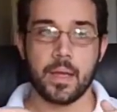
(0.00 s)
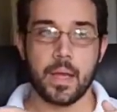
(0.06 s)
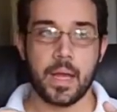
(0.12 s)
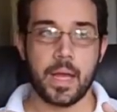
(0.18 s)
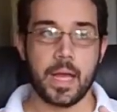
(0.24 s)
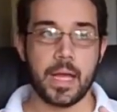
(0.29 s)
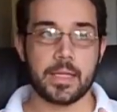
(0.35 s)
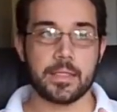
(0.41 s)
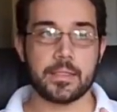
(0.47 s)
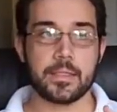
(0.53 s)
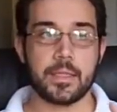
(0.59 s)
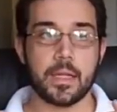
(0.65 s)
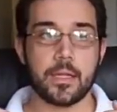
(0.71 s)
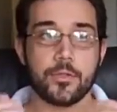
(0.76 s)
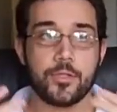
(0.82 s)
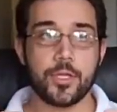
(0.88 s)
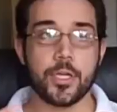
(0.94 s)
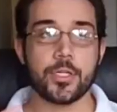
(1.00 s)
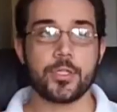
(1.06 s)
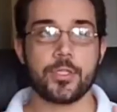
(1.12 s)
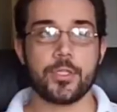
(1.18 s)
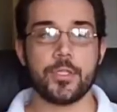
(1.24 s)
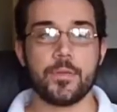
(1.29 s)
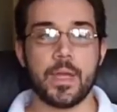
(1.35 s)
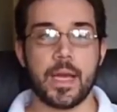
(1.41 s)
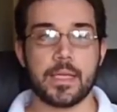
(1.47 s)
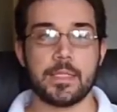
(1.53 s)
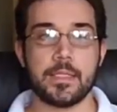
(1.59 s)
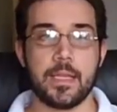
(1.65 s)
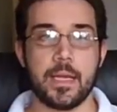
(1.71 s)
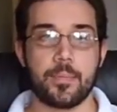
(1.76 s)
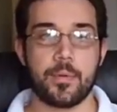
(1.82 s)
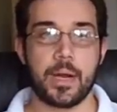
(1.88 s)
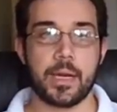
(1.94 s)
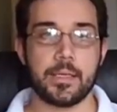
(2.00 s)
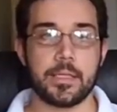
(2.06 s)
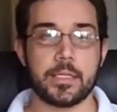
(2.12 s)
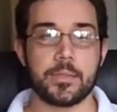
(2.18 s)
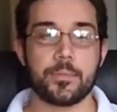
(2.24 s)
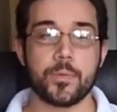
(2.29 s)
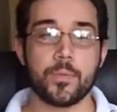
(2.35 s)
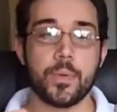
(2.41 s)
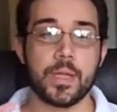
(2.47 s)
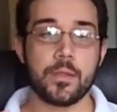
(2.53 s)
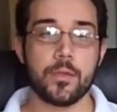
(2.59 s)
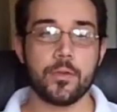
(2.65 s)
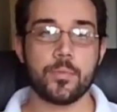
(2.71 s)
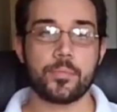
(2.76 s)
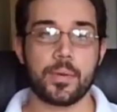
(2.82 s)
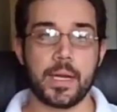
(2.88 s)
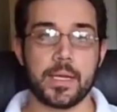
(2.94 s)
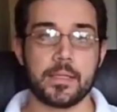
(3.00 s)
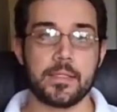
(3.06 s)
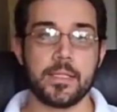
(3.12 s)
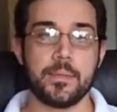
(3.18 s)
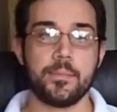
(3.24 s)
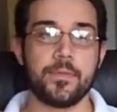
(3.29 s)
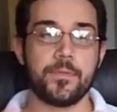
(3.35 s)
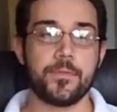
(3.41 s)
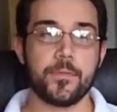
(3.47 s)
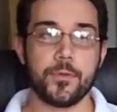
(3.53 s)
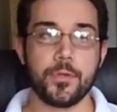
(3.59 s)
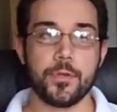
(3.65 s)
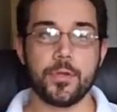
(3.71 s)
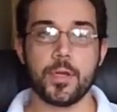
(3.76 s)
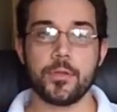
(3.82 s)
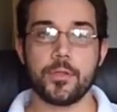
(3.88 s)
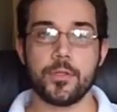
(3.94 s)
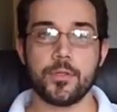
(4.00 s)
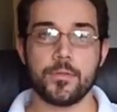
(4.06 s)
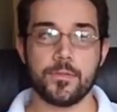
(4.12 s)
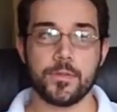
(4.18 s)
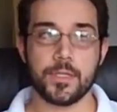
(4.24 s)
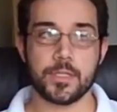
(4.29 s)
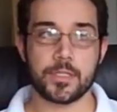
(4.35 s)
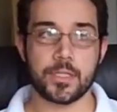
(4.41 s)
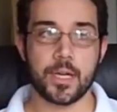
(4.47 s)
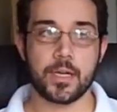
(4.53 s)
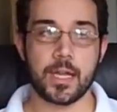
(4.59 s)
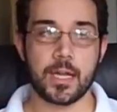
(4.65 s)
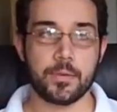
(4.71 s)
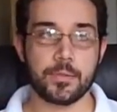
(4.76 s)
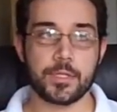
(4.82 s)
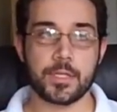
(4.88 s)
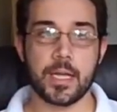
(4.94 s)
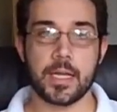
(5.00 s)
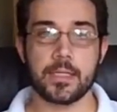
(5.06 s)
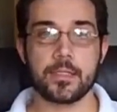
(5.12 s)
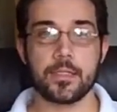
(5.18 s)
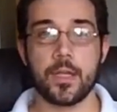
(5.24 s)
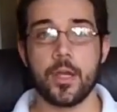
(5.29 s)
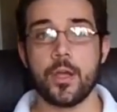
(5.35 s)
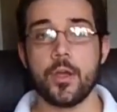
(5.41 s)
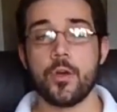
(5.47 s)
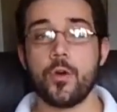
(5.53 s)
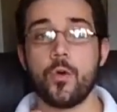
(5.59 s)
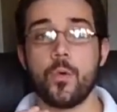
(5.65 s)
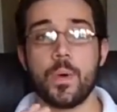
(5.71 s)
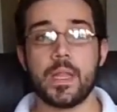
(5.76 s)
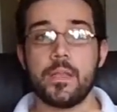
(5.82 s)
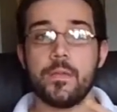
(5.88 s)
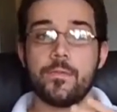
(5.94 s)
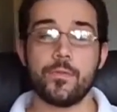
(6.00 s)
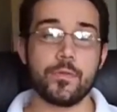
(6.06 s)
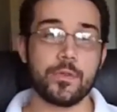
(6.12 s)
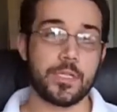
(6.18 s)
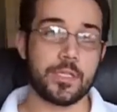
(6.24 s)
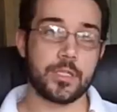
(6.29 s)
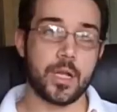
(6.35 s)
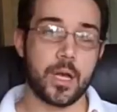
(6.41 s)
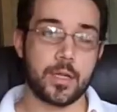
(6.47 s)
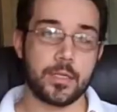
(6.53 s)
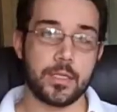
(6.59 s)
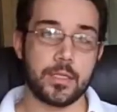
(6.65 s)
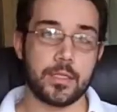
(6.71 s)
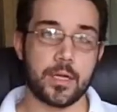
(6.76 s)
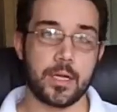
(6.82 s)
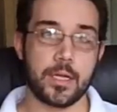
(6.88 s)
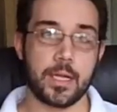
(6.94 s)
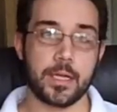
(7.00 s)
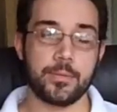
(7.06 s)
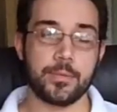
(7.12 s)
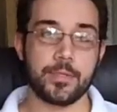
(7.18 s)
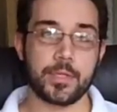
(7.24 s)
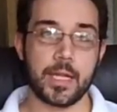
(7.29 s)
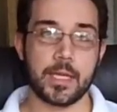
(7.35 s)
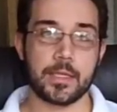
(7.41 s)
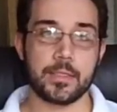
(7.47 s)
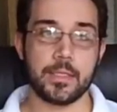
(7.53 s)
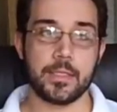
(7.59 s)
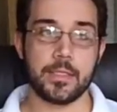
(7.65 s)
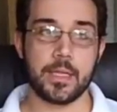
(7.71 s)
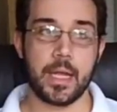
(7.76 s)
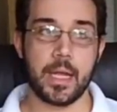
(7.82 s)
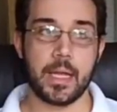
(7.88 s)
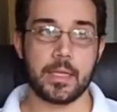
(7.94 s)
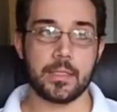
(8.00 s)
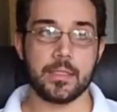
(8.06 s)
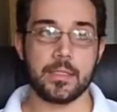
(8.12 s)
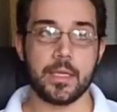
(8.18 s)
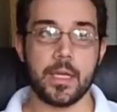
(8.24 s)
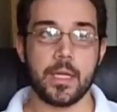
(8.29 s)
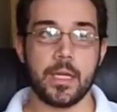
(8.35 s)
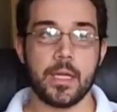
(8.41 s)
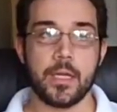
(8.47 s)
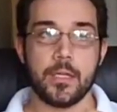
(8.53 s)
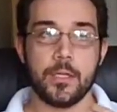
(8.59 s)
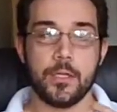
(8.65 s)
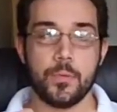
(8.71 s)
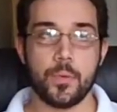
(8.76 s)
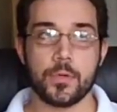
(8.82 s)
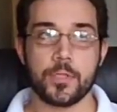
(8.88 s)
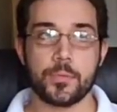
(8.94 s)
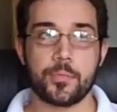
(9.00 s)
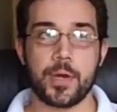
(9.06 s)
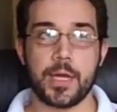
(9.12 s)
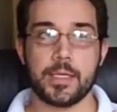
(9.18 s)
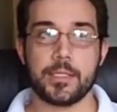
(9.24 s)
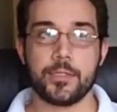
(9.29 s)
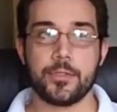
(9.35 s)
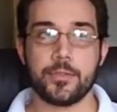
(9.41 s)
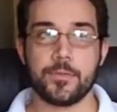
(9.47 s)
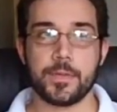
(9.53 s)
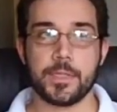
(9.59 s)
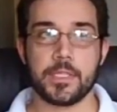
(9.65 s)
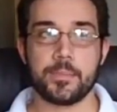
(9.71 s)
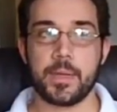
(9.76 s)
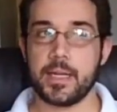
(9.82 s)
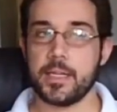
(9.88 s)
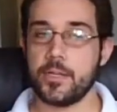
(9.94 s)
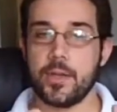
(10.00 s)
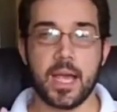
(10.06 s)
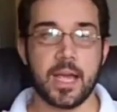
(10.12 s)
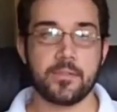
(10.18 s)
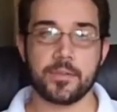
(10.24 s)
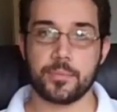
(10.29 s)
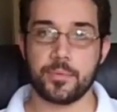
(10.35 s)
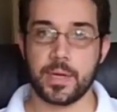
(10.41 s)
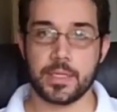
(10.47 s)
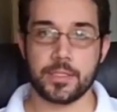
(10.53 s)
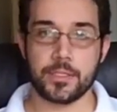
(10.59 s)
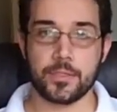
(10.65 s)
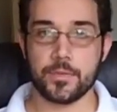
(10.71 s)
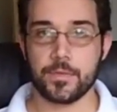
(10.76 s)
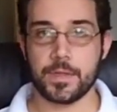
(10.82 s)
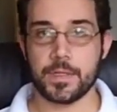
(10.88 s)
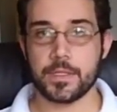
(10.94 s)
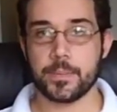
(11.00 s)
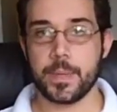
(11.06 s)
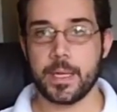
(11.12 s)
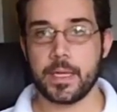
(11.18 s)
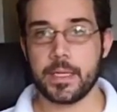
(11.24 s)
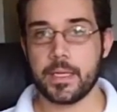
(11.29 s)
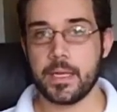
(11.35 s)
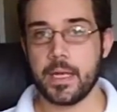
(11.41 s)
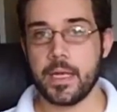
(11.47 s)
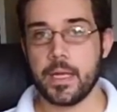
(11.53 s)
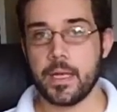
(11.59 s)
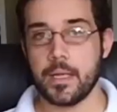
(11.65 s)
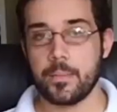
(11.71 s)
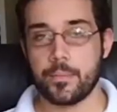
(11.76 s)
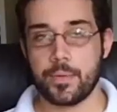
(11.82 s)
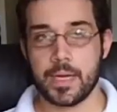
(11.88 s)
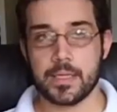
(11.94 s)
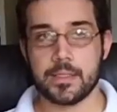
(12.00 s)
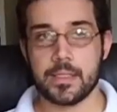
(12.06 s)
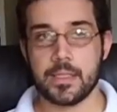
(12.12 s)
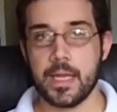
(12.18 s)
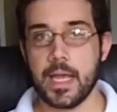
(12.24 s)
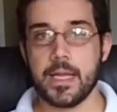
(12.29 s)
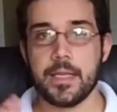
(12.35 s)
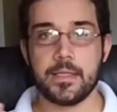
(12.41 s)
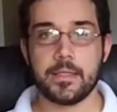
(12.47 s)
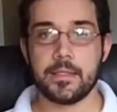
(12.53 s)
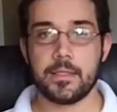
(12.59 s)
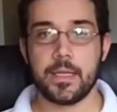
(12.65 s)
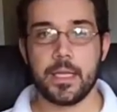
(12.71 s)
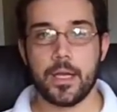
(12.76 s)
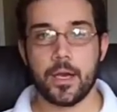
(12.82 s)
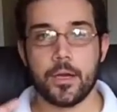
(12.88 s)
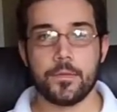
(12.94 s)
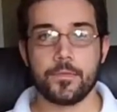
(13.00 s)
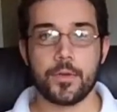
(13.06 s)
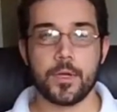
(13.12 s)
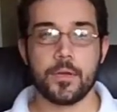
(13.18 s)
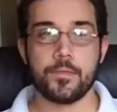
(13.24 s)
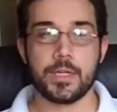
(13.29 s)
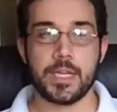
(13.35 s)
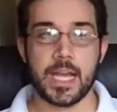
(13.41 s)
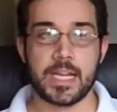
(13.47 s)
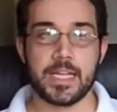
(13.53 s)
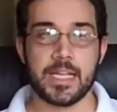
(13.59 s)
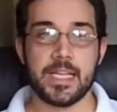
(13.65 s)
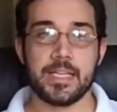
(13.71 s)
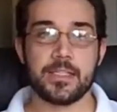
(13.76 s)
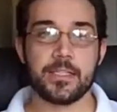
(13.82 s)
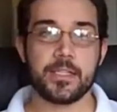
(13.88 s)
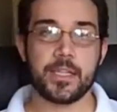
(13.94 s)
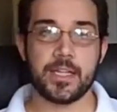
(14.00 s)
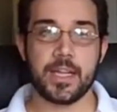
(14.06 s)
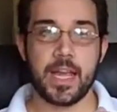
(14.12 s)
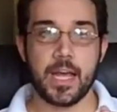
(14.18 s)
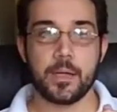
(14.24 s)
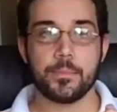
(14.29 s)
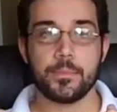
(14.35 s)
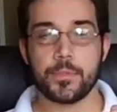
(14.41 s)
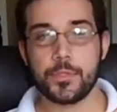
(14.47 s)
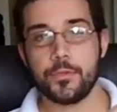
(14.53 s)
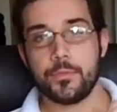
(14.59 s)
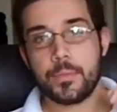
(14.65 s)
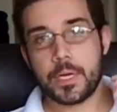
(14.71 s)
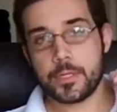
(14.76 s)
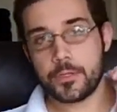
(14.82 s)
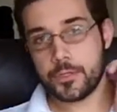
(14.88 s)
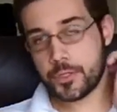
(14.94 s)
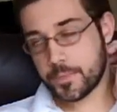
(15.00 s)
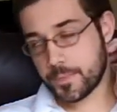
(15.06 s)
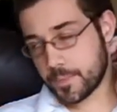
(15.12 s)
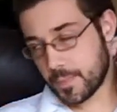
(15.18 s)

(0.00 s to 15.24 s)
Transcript: And they'll just do that in their practice. But whether you're practicing before you go to your first sign language class, or whether you've already started sign language classes and you want to practice your fingerspelling, you have to practice your fingerspelling. Practicing A to Z over and over again isn't going to help too much.